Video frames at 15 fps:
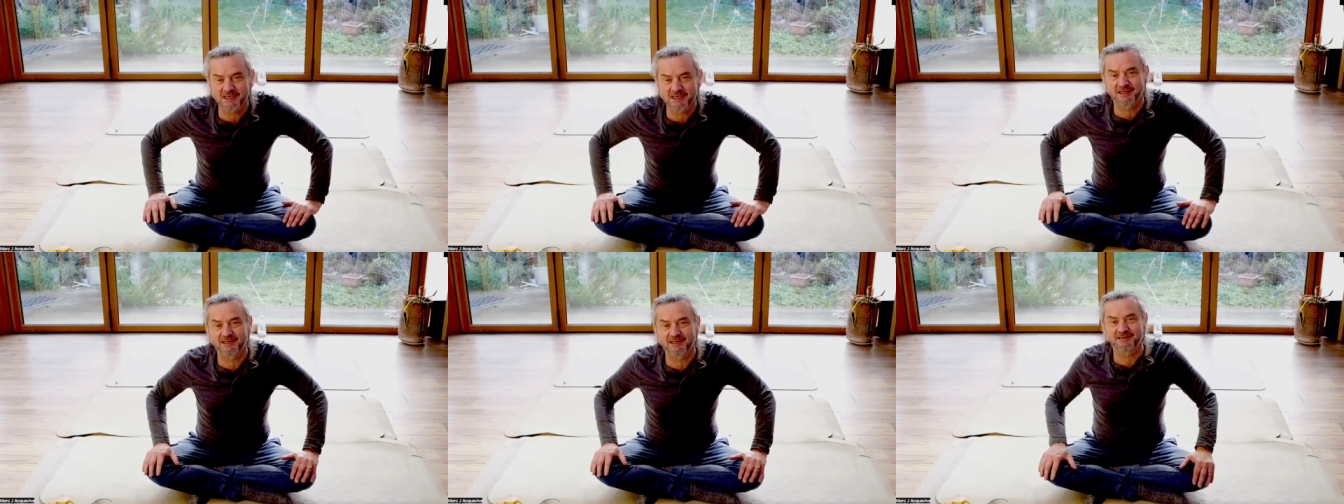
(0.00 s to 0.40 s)

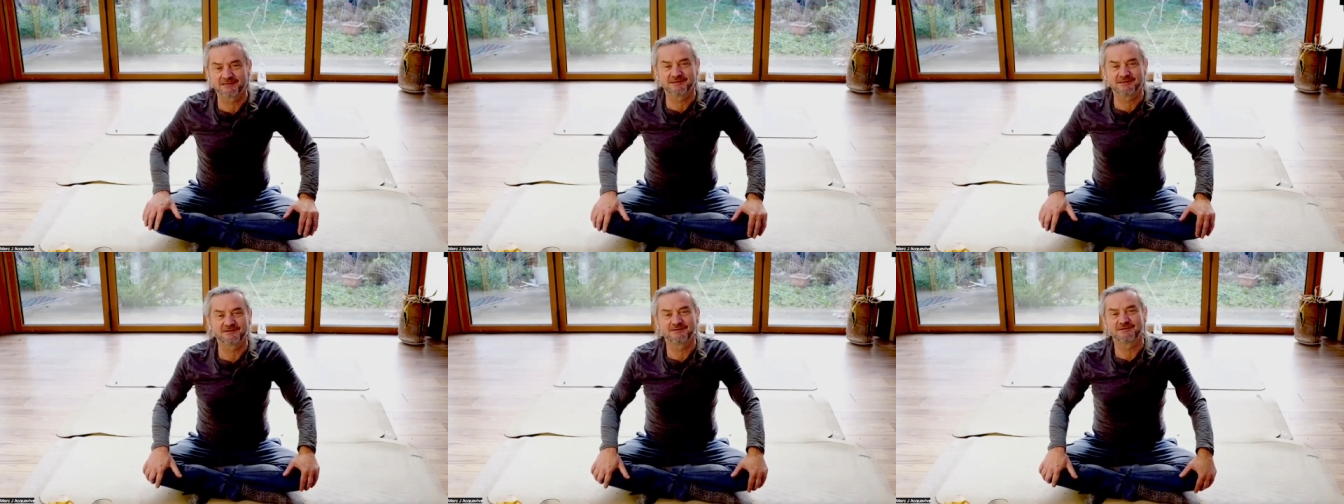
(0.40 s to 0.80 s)

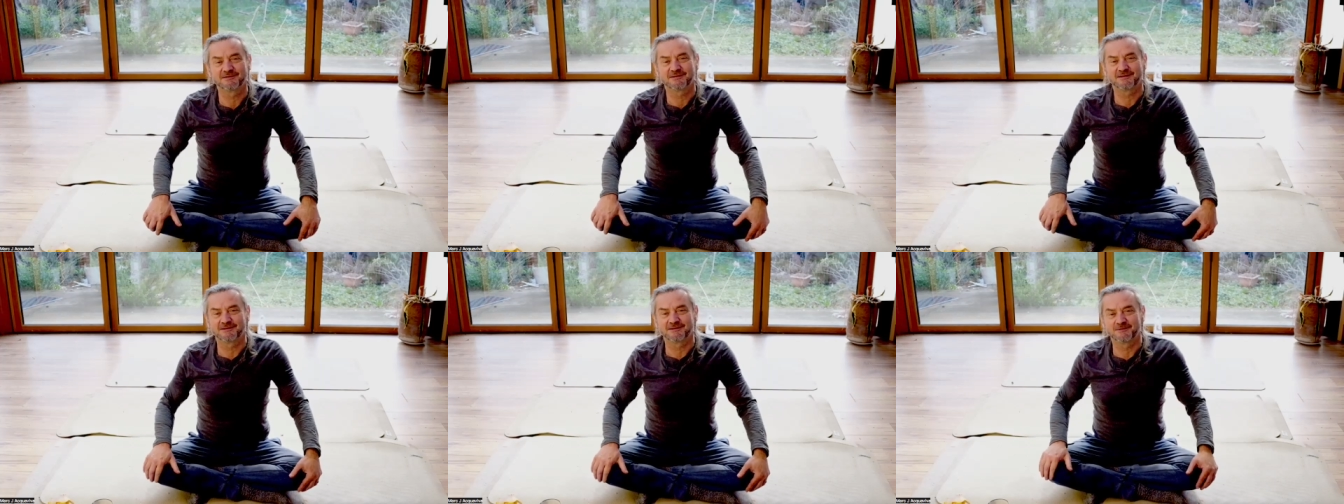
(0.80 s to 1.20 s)
And
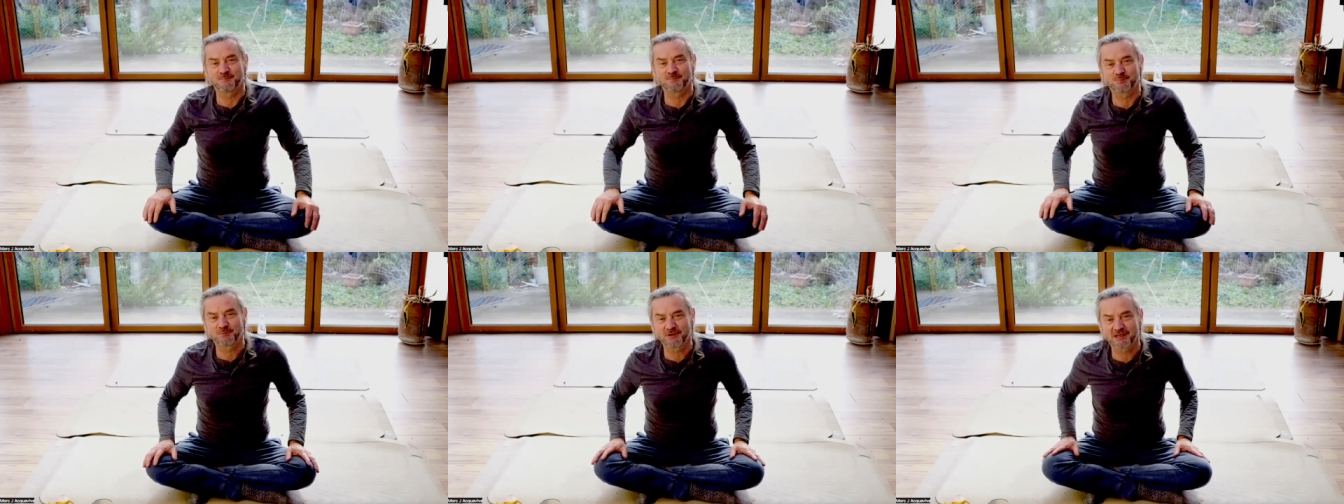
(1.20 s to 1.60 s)

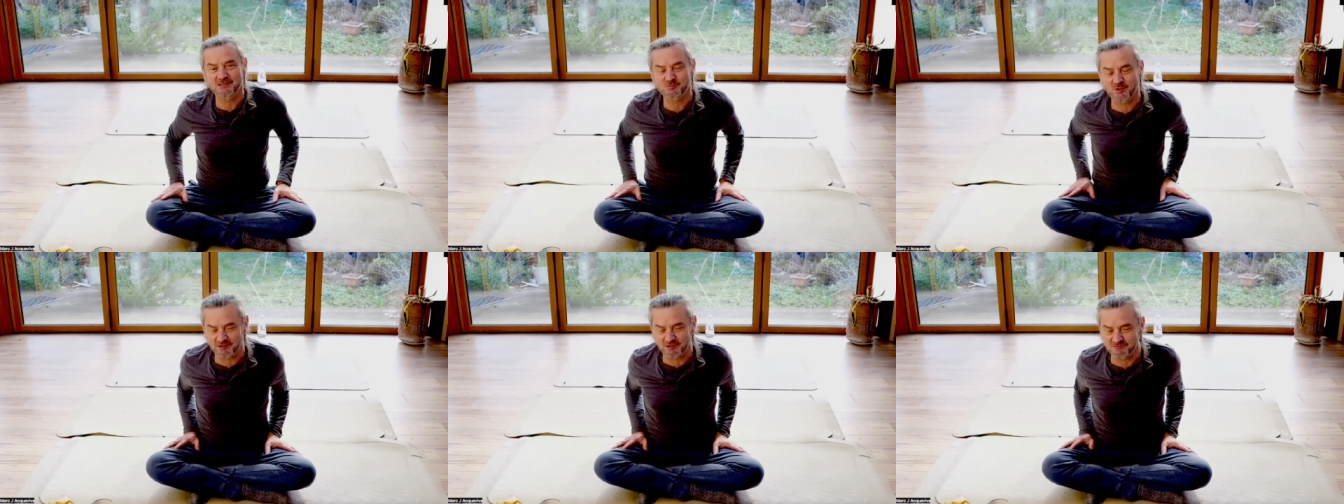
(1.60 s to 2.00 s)
um,
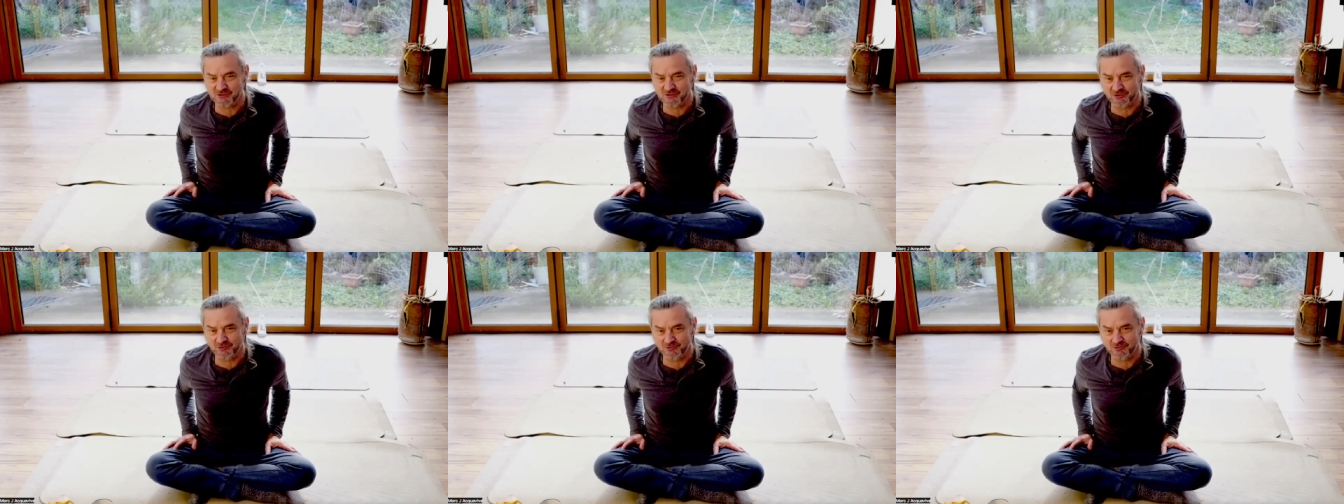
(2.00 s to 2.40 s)
yes, welcome
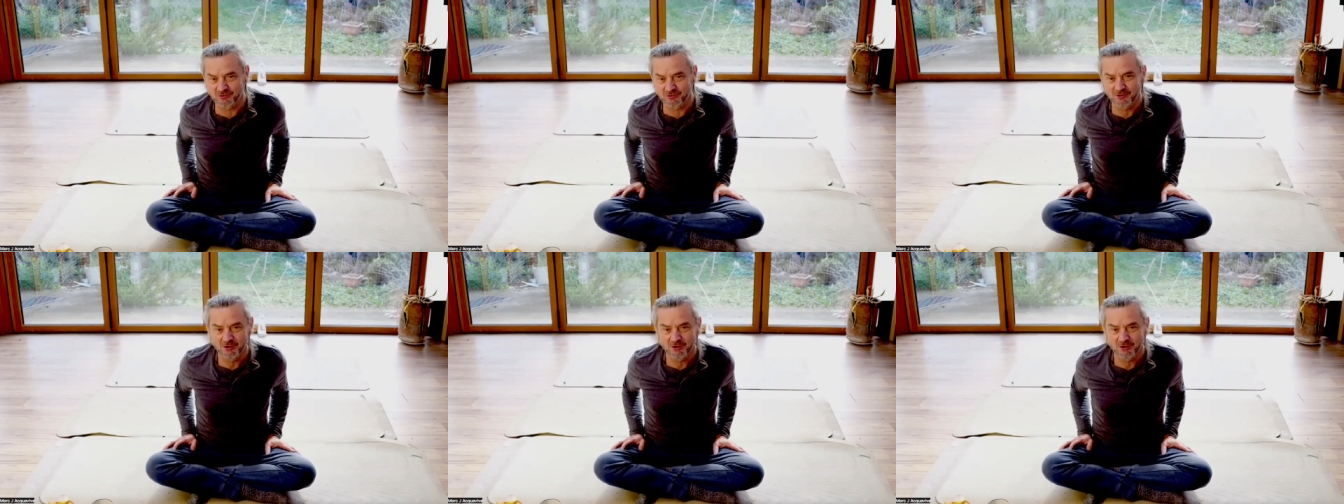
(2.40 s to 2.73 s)
to your